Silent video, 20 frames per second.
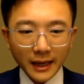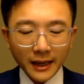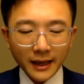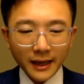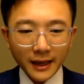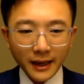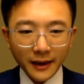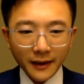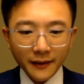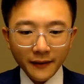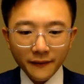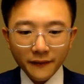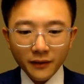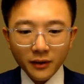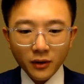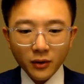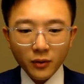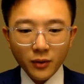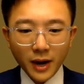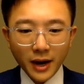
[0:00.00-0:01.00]
if
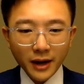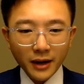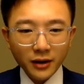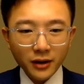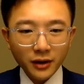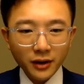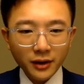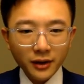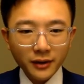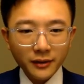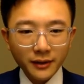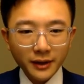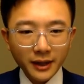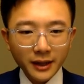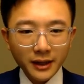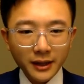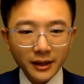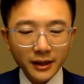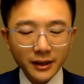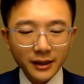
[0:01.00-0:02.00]
record
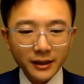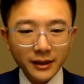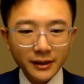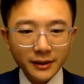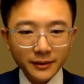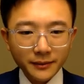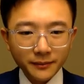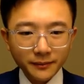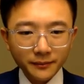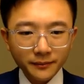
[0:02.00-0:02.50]
is,